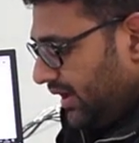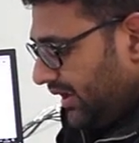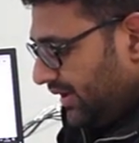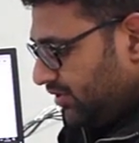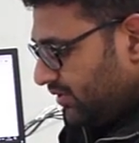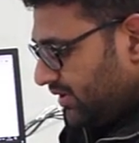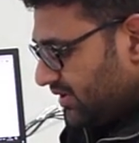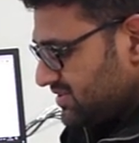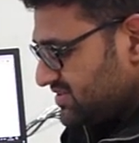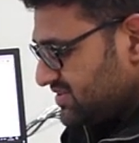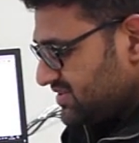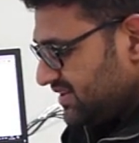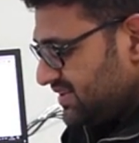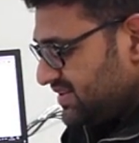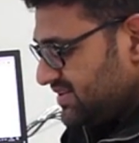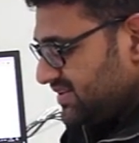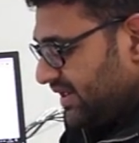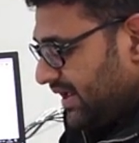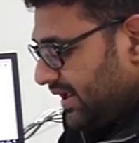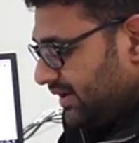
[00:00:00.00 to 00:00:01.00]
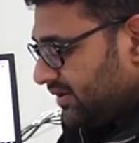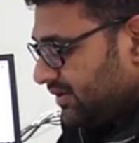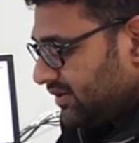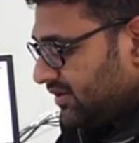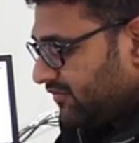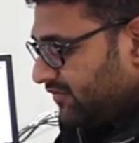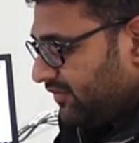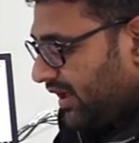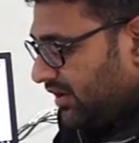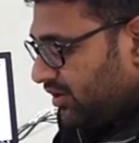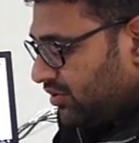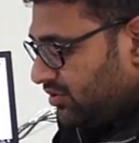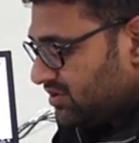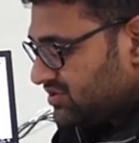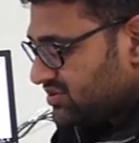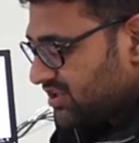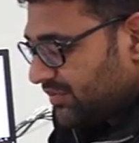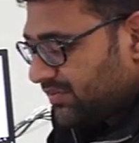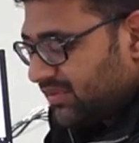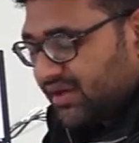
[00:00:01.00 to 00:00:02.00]
and you can see that the value
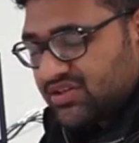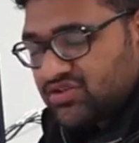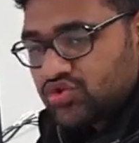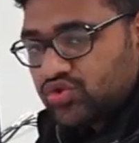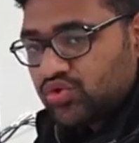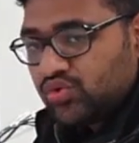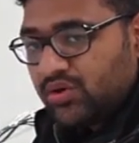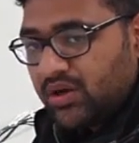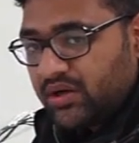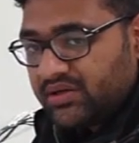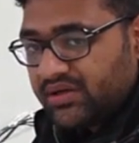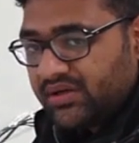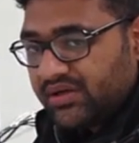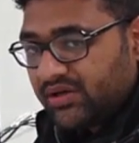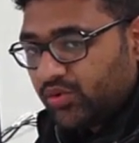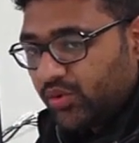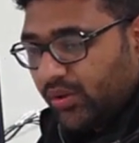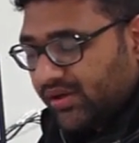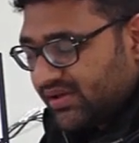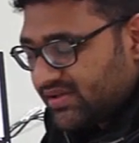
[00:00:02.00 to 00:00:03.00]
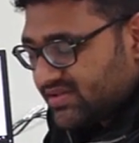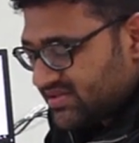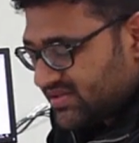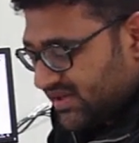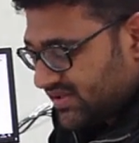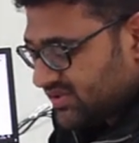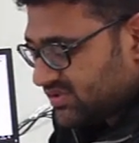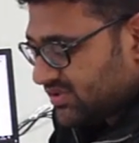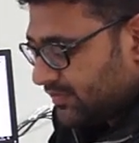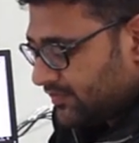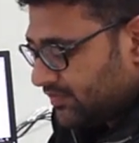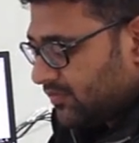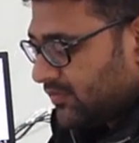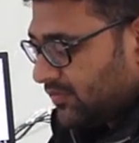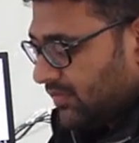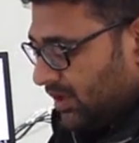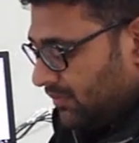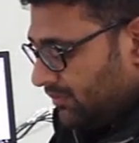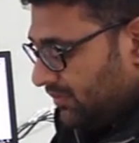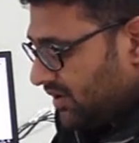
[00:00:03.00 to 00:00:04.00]
is coming as 226
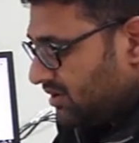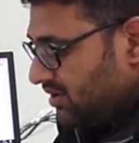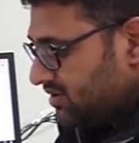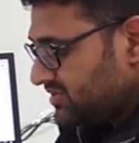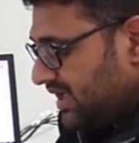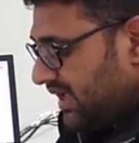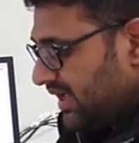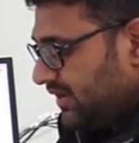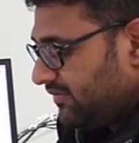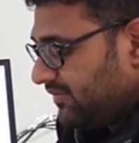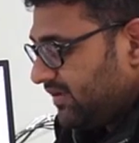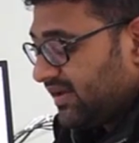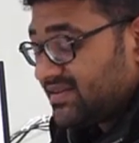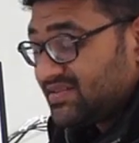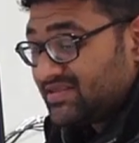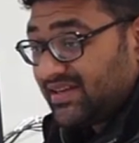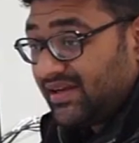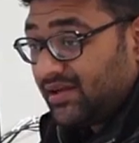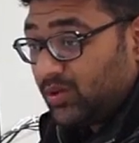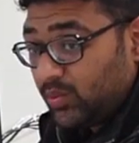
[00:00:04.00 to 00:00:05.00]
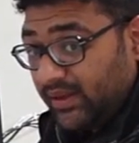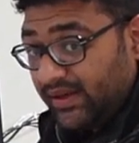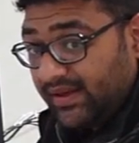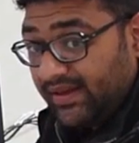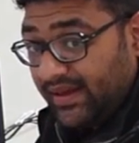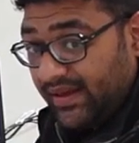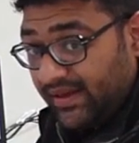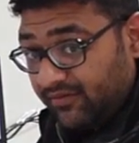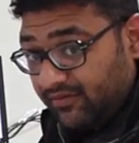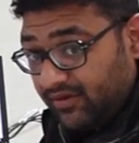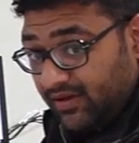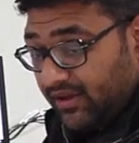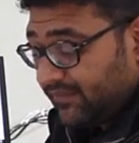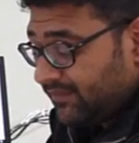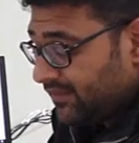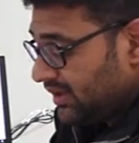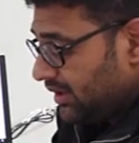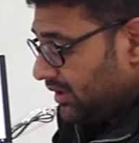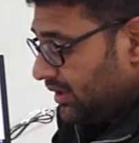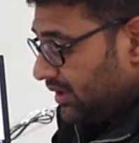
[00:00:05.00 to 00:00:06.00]
because I have exhaled very heavily.
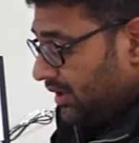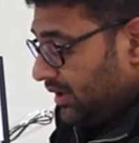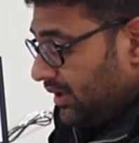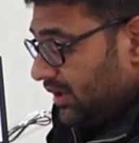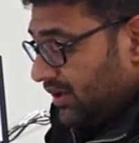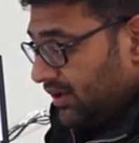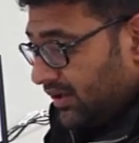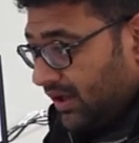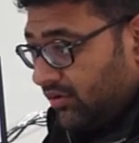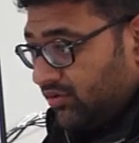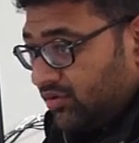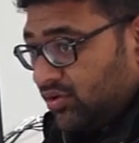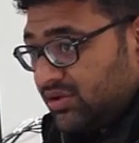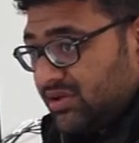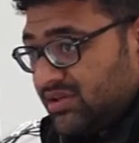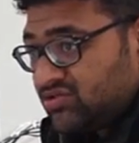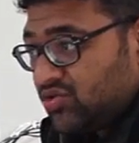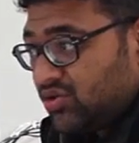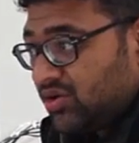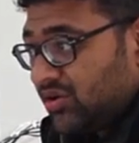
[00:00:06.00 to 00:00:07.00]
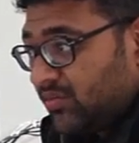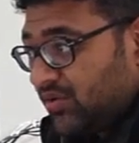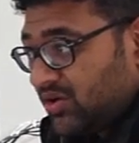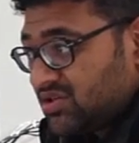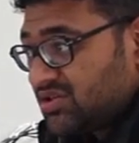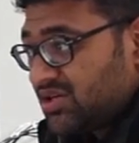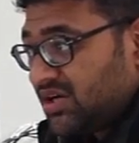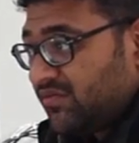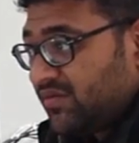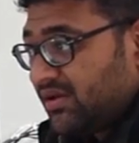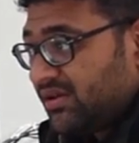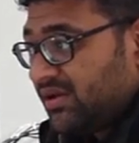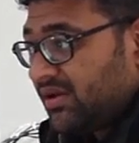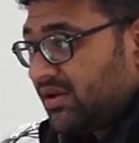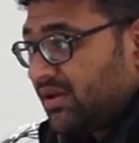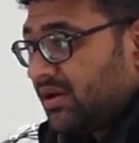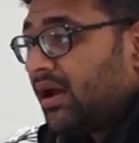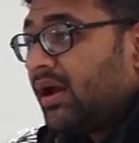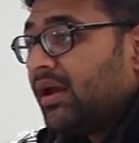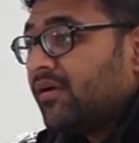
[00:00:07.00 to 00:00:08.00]
Now just to demonstrate
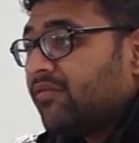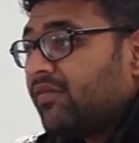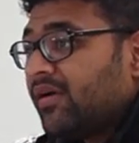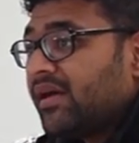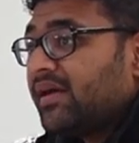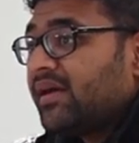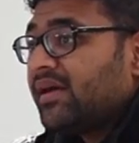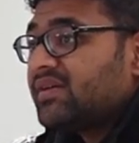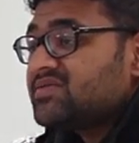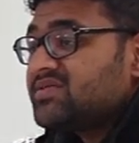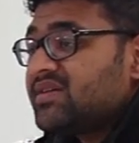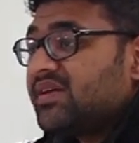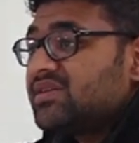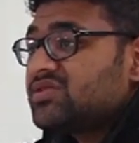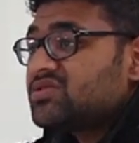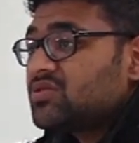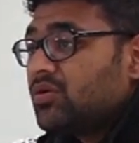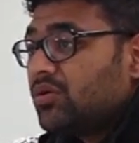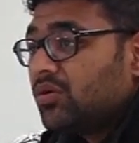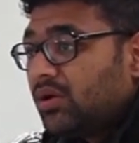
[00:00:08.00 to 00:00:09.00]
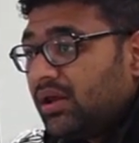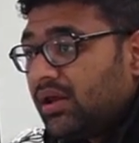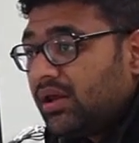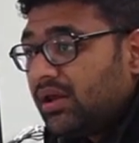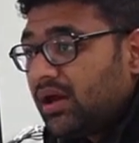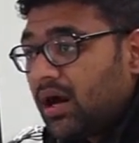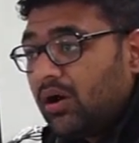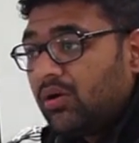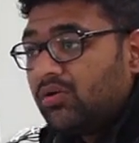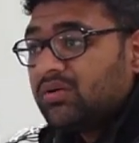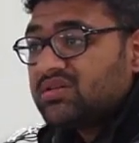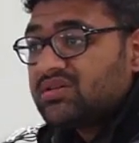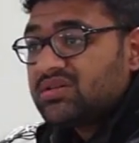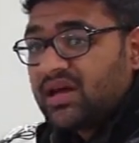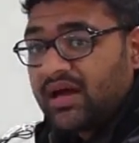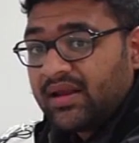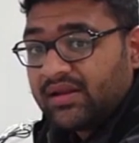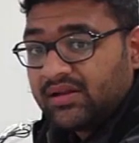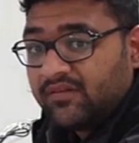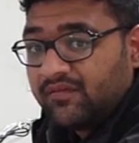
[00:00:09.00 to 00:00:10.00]
whether if I exhale slowly, how
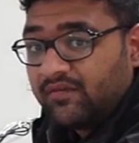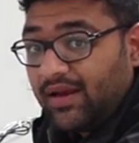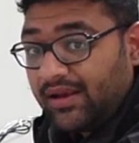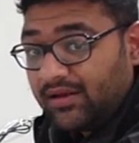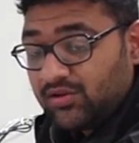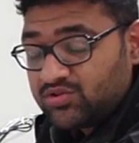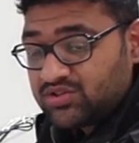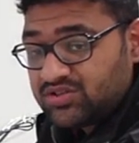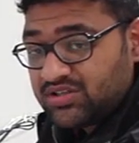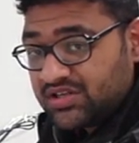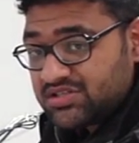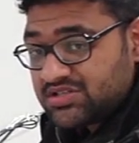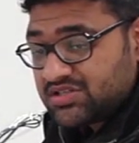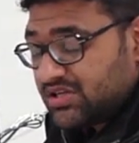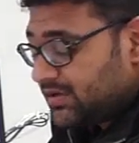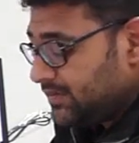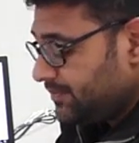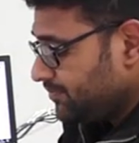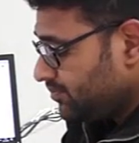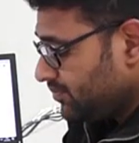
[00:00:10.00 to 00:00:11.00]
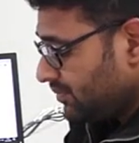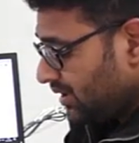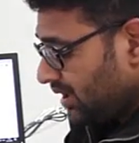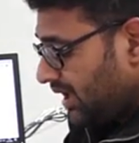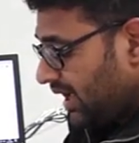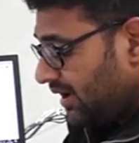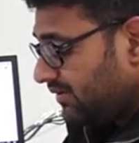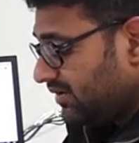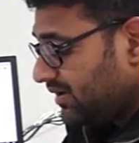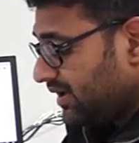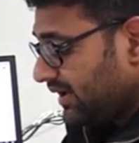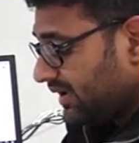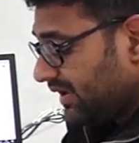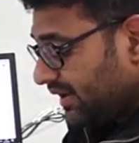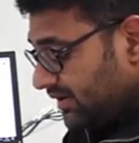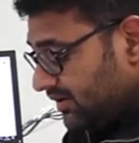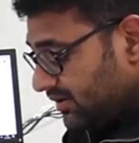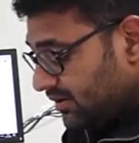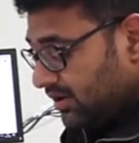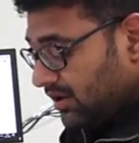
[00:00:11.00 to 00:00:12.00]
are the values changing, I will
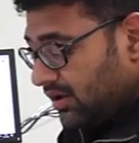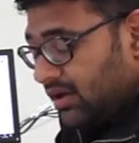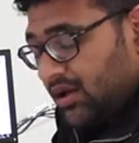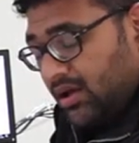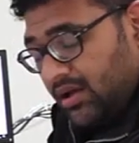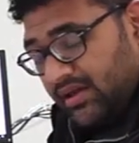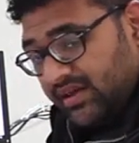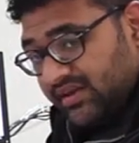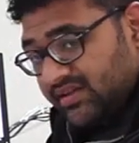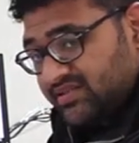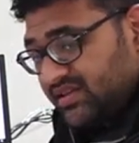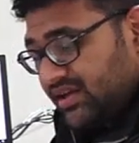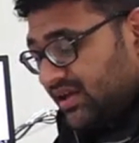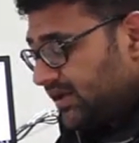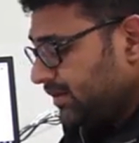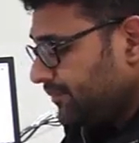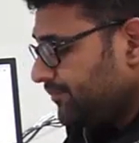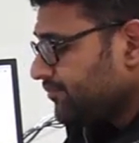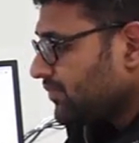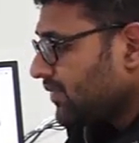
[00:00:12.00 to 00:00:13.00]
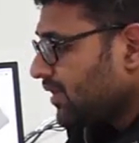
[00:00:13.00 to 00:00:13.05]
again exhale,